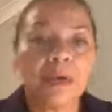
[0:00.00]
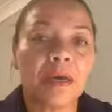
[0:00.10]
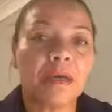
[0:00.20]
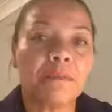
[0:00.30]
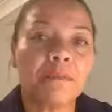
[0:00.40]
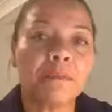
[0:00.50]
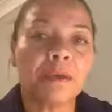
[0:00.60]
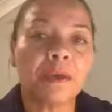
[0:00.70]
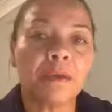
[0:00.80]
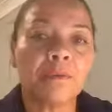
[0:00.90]

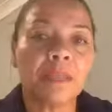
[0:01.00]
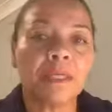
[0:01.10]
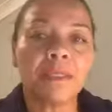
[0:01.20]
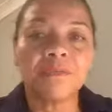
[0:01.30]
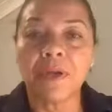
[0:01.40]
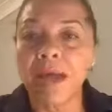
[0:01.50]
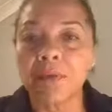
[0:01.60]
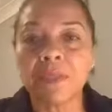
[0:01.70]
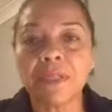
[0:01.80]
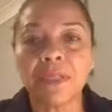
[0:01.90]
and different
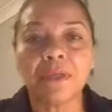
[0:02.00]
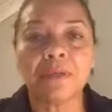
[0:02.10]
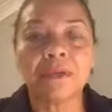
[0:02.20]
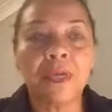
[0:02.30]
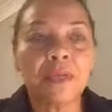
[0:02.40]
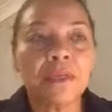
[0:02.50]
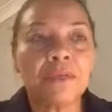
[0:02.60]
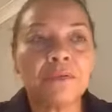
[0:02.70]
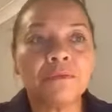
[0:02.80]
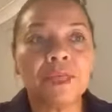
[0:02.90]
hours
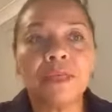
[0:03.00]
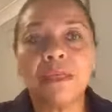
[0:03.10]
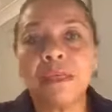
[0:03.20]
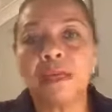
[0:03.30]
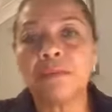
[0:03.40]
to really